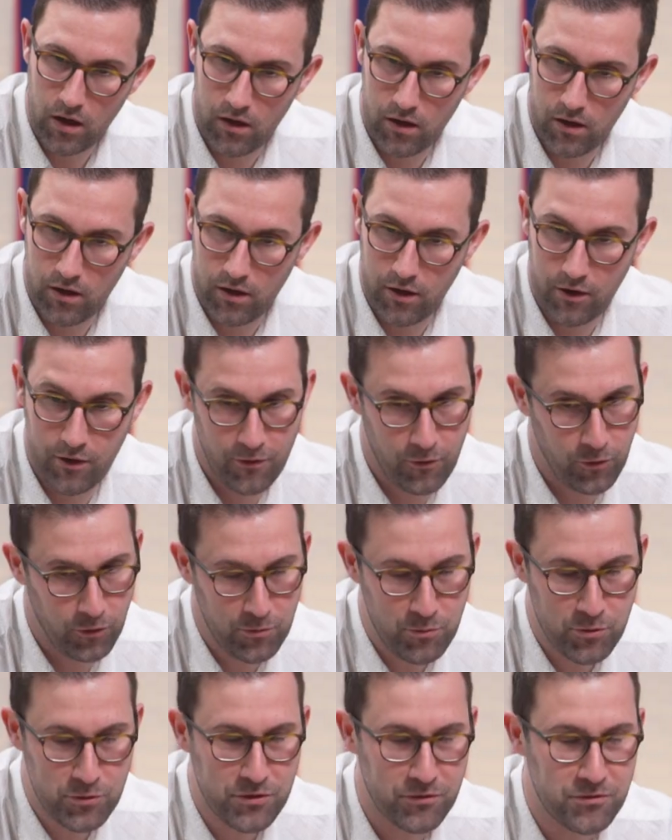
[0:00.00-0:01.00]
All
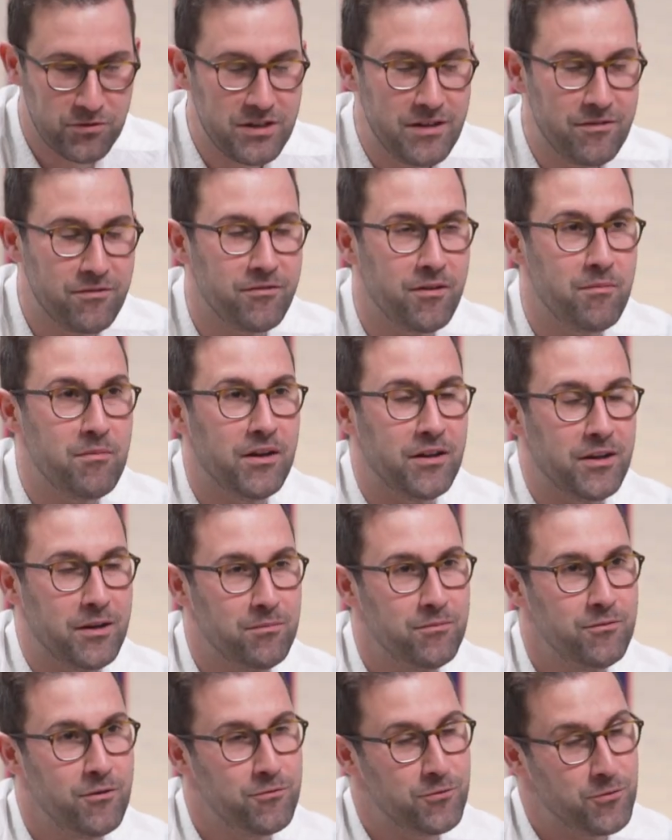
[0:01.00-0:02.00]
the books of Stephen van
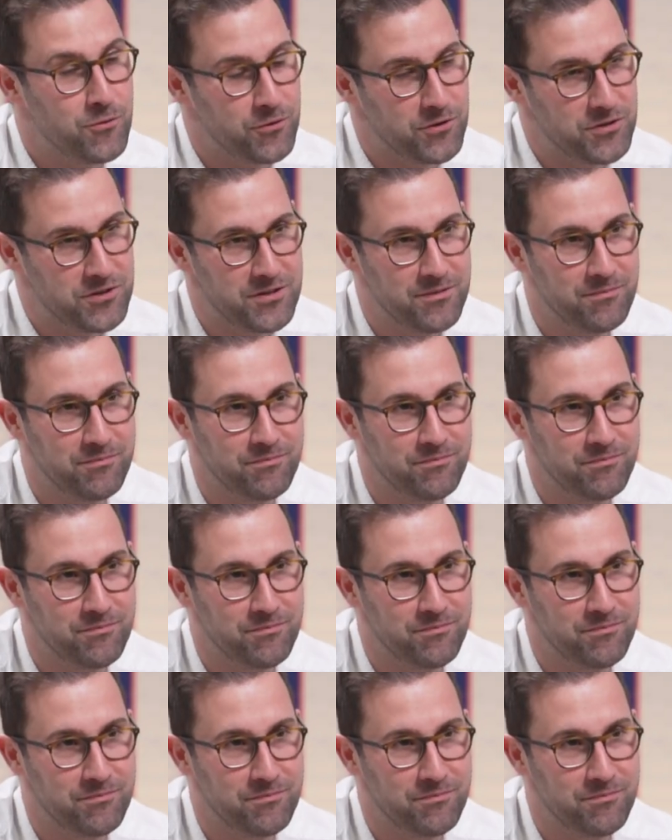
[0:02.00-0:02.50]
Belgium, of course.